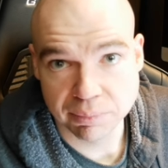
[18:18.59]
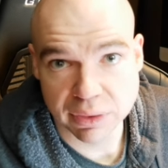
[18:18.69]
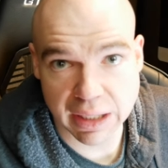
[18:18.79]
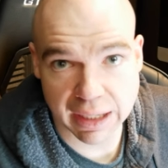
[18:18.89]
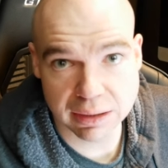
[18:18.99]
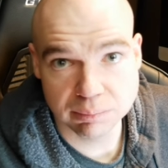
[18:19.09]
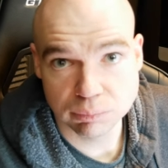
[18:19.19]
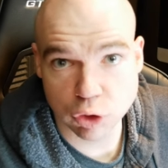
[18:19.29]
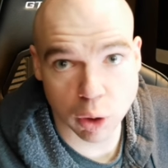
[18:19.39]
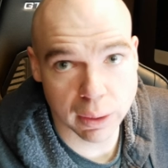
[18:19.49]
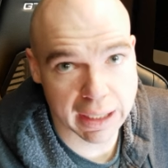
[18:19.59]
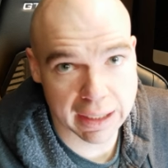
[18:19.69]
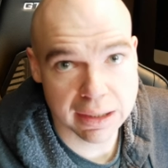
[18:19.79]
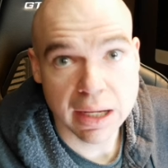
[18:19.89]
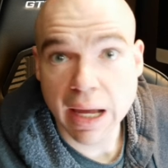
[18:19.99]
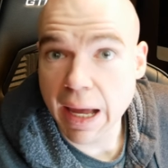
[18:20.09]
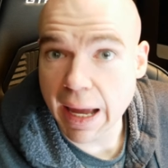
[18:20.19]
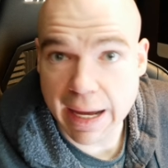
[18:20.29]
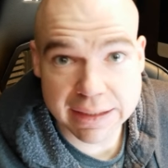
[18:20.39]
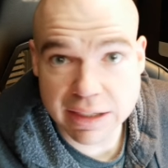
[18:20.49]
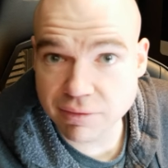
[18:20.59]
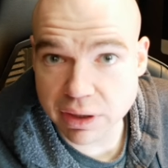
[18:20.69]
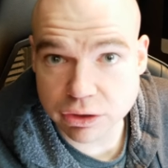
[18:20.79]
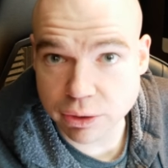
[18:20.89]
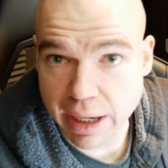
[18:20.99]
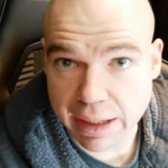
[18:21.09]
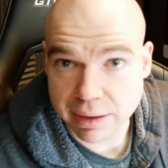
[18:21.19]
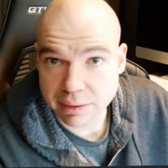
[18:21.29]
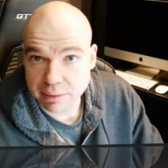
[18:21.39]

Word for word: then go ahead and give it a try.